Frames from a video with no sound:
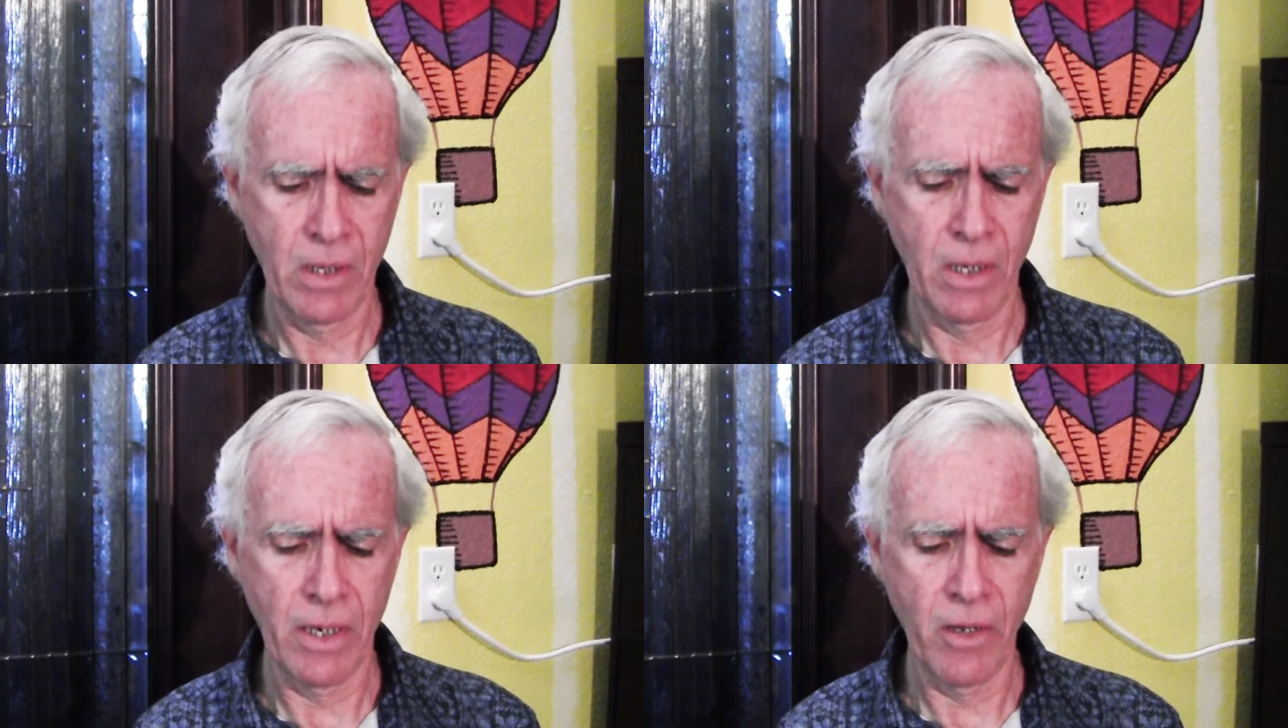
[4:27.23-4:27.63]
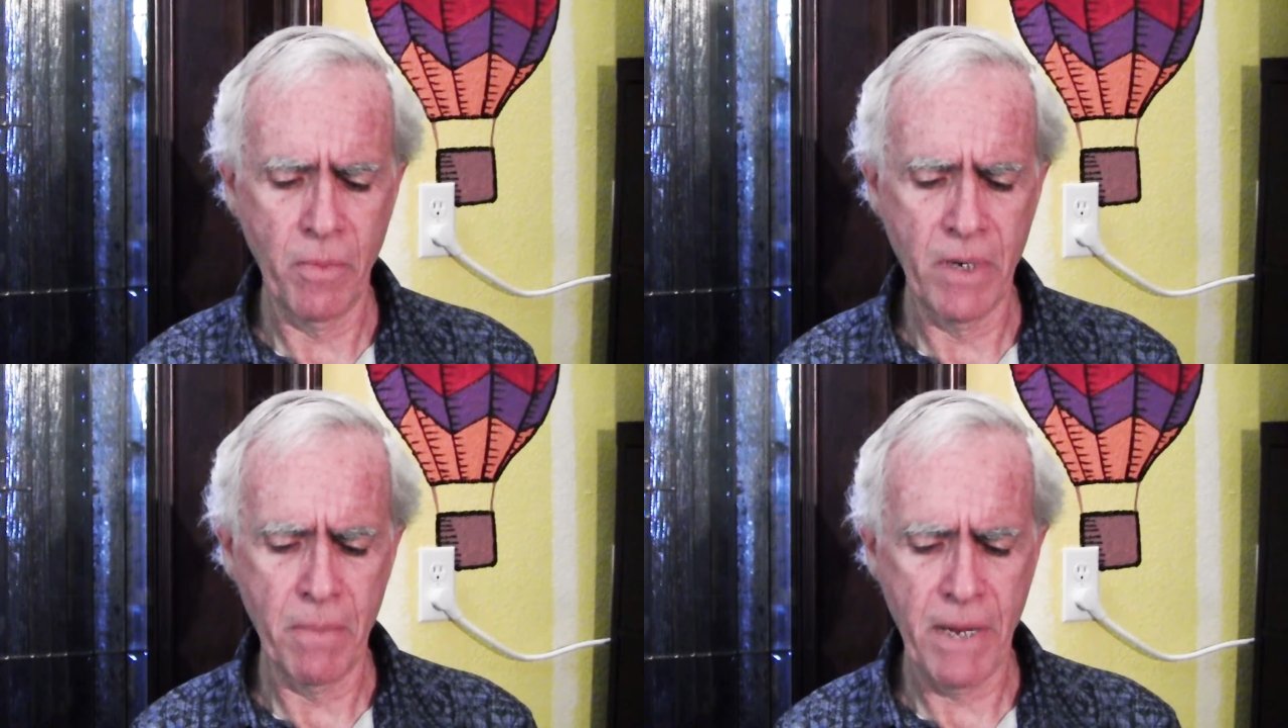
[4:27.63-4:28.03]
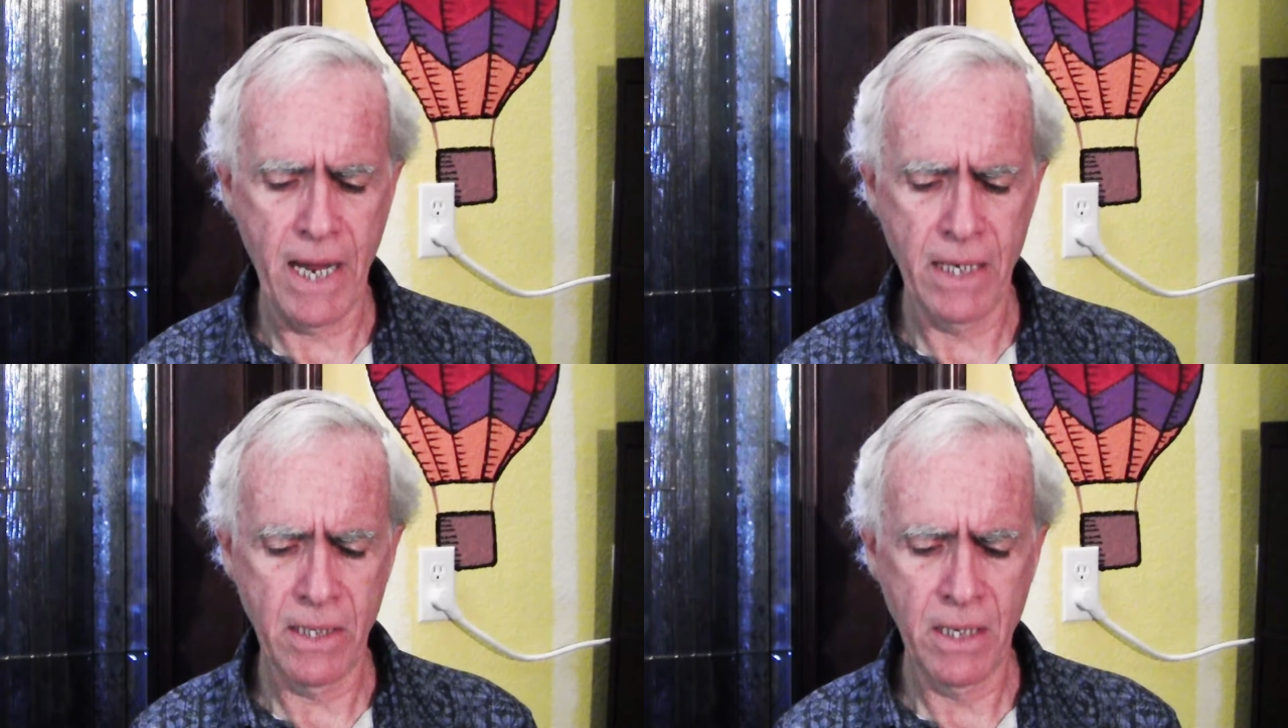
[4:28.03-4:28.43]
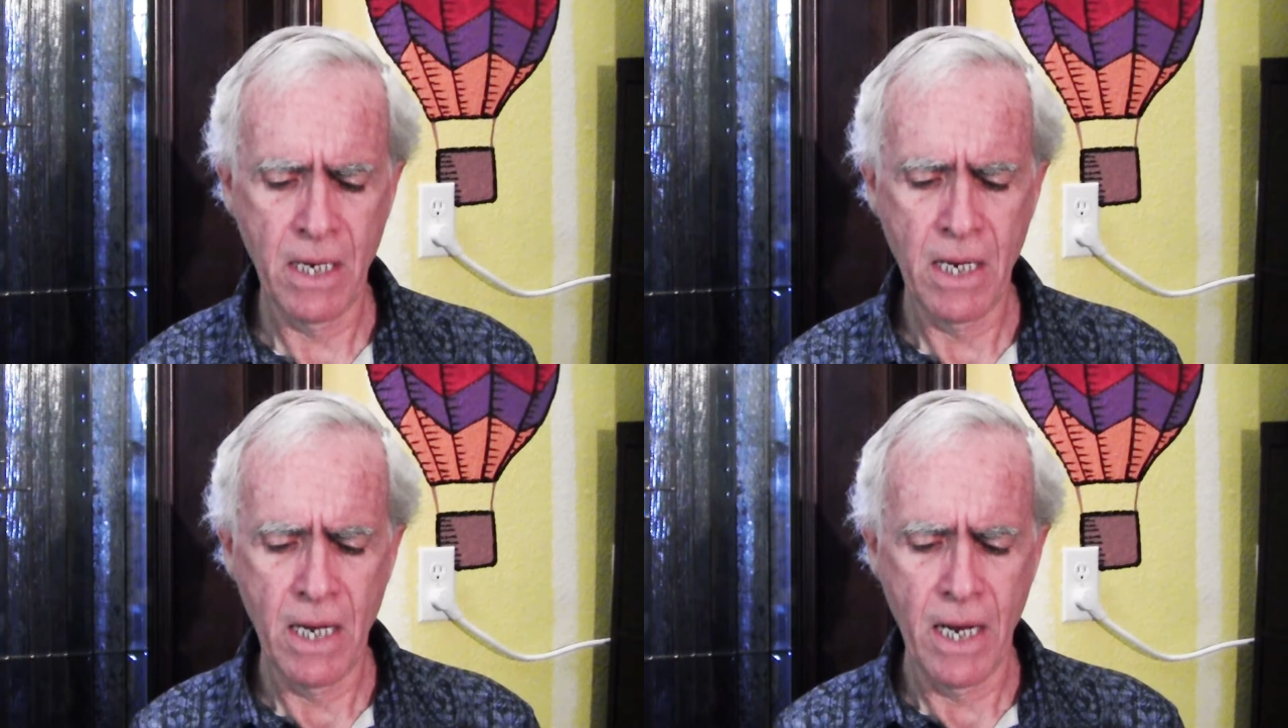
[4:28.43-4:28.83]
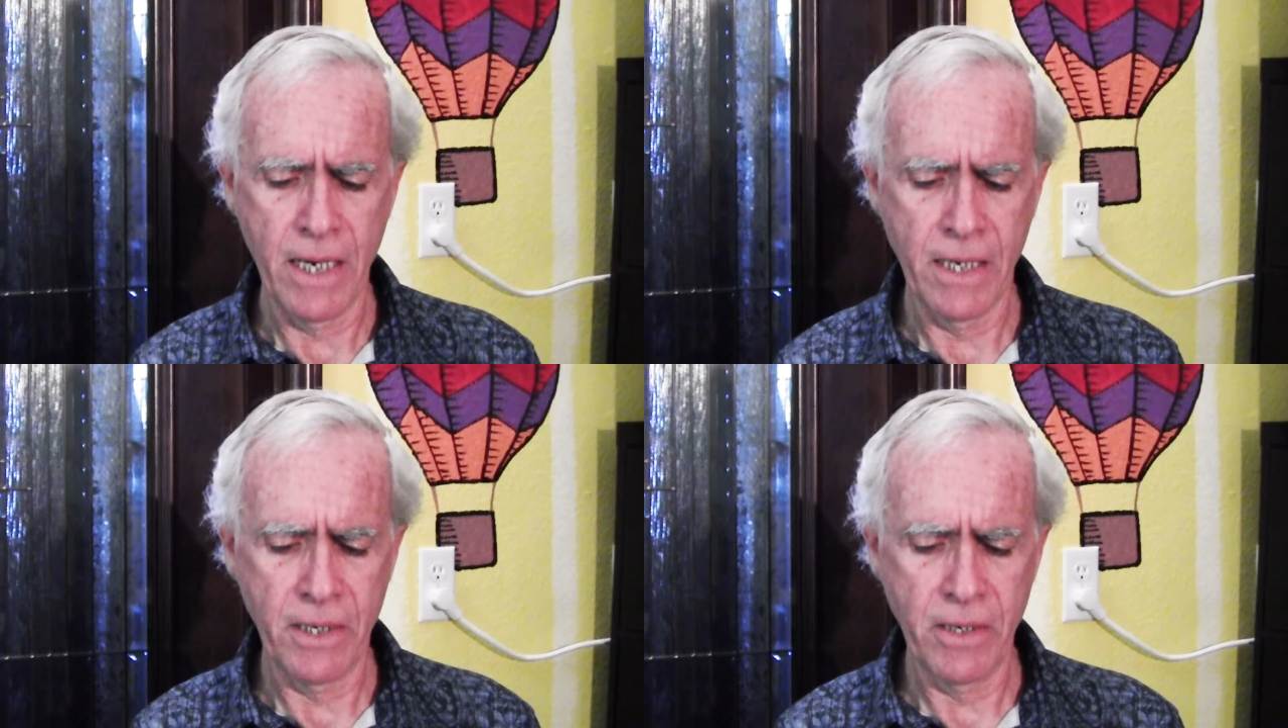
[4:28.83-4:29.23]
Another minute passed and
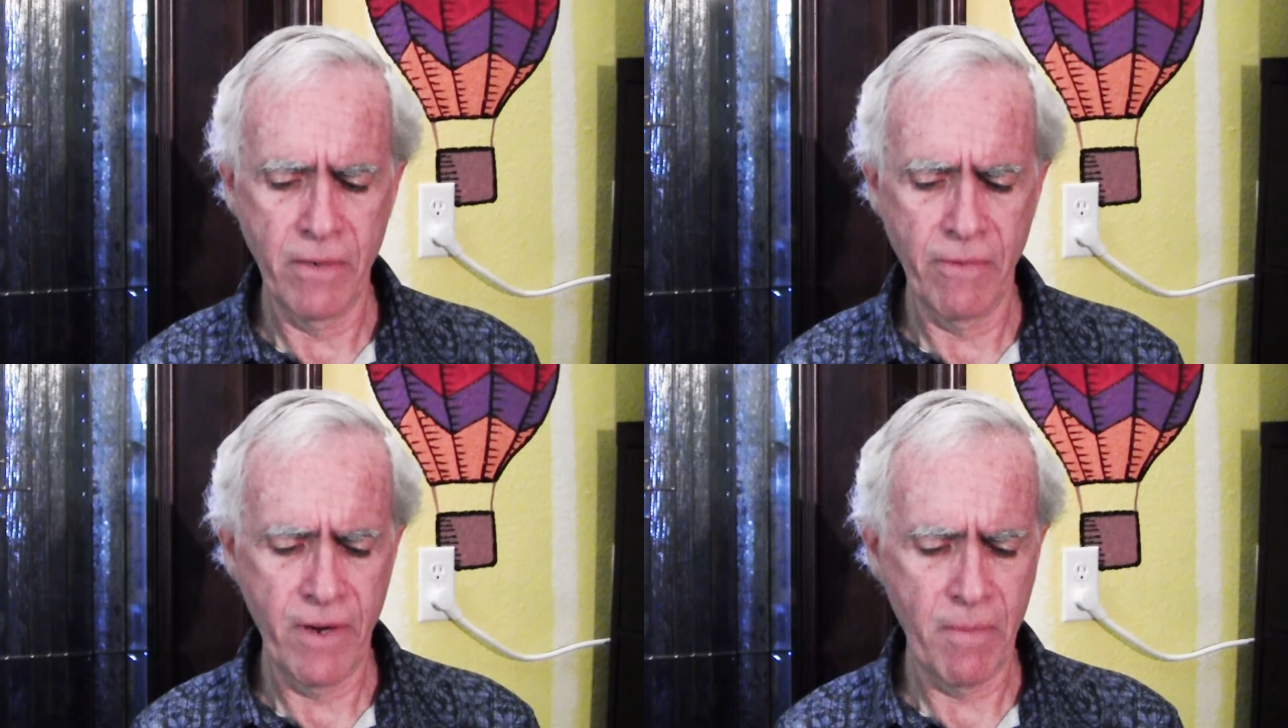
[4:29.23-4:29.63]
he continued to fret